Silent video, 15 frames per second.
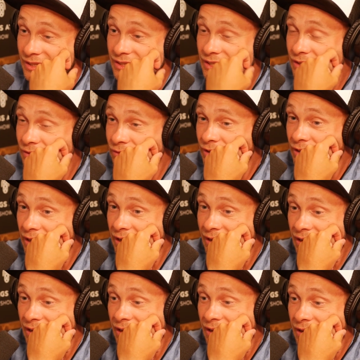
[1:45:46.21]
it didn't feel like
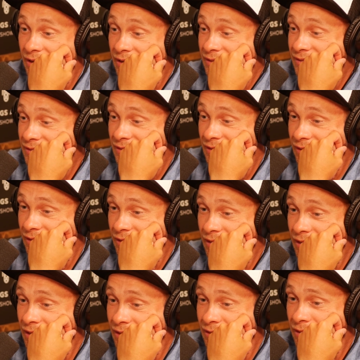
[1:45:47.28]
it's
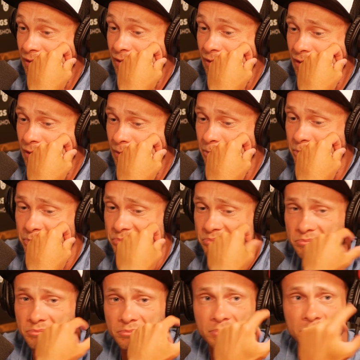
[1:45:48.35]
a
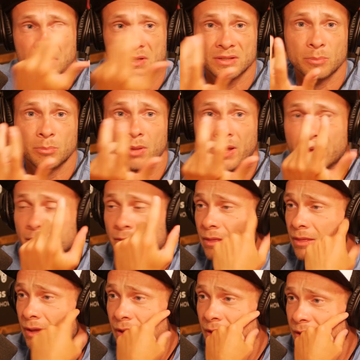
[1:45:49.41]
planned
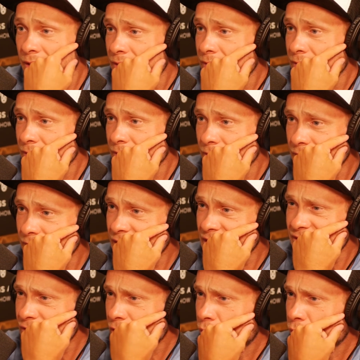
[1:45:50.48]
thing, and
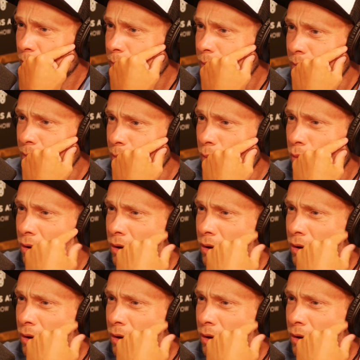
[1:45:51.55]
that's the whole point.